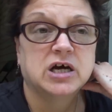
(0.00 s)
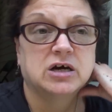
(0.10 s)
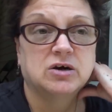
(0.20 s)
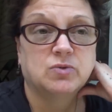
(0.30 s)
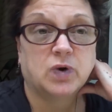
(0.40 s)

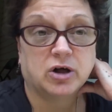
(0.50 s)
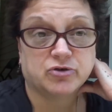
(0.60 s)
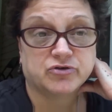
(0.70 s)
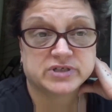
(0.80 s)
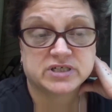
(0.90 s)
while
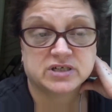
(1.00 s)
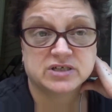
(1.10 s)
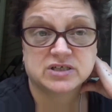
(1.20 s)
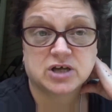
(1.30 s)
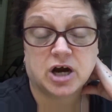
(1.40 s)
Crystal
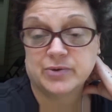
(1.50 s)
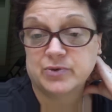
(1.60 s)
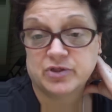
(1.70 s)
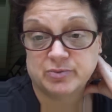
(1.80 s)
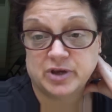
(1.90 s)
is gone
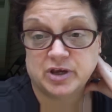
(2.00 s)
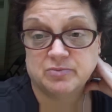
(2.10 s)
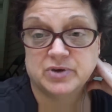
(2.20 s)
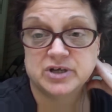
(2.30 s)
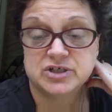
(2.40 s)
with me,
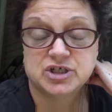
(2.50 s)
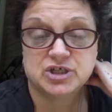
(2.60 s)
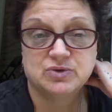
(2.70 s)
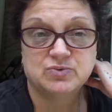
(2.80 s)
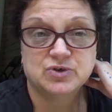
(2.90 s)
but
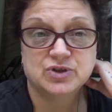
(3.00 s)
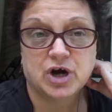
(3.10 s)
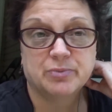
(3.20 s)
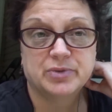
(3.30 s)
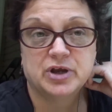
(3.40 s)
she will
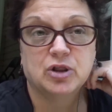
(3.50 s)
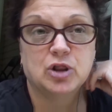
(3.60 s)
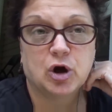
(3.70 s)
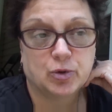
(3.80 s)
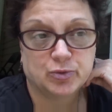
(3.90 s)
not be
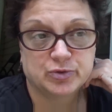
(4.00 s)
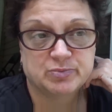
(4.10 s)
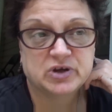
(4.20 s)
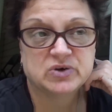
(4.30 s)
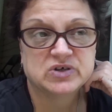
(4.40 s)
alone
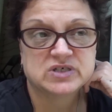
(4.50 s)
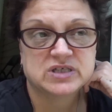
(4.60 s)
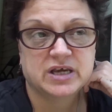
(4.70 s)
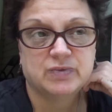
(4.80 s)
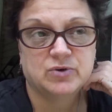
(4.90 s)
because
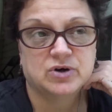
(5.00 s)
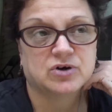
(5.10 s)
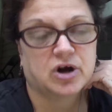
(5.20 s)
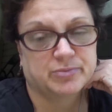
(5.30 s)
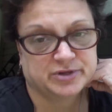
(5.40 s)
they will
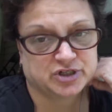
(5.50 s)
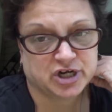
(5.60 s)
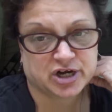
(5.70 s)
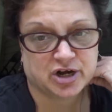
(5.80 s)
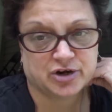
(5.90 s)
come and
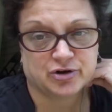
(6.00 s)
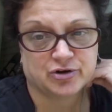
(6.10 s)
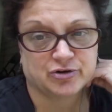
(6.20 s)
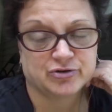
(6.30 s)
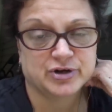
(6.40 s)
check on
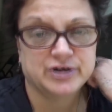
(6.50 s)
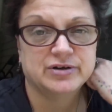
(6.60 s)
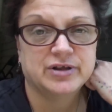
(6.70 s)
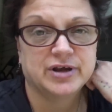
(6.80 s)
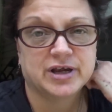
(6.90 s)
her,
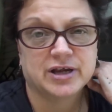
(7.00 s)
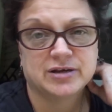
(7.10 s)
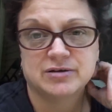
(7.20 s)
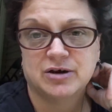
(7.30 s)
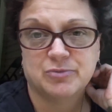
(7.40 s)
and they
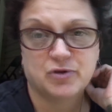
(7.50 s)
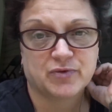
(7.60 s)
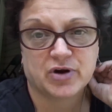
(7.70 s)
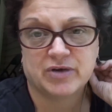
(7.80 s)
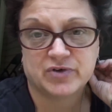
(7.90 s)
can come
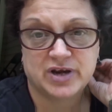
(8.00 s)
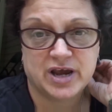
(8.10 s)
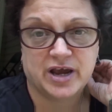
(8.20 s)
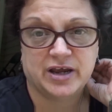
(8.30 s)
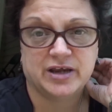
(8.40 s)
over every
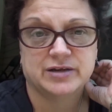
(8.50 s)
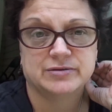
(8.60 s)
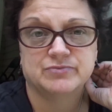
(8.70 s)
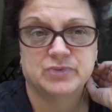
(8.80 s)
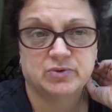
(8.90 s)
day
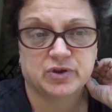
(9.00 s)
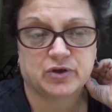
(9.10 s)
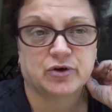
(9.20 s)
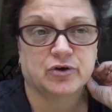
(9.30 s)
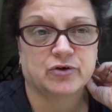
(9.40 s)
and be with
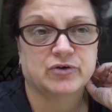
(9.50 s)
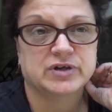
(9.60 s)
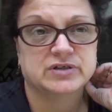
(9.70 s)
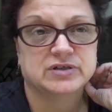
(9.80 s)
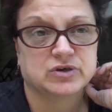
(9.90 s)
her
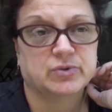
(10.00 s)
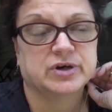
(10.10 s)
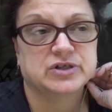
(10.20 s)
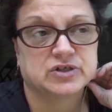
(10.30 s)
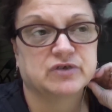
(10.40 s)
and so
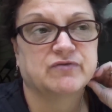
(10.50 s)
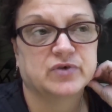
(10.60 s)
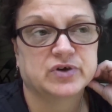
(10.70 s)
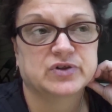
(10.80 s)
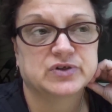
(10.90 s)
on and so
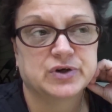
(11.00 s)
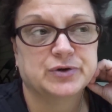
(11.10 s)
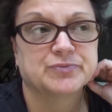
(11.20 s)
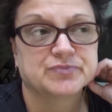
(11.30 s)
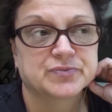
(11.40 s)
forth. So